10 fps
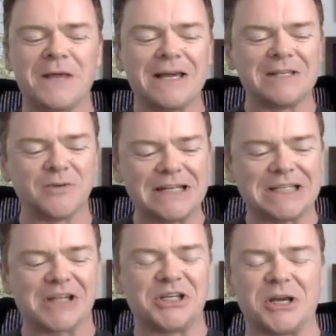Is there any
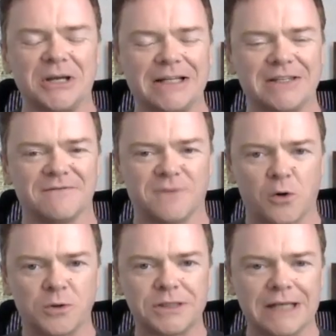chance you can go down to the
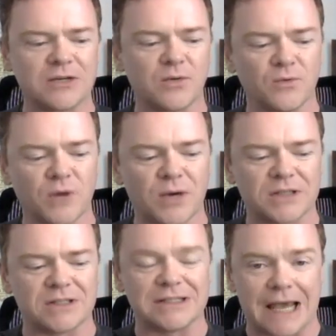vault, send a request
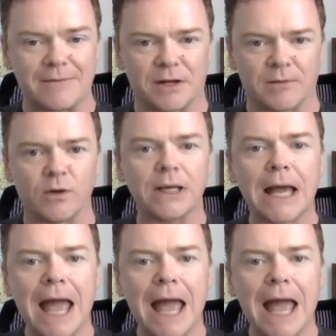to the tape library,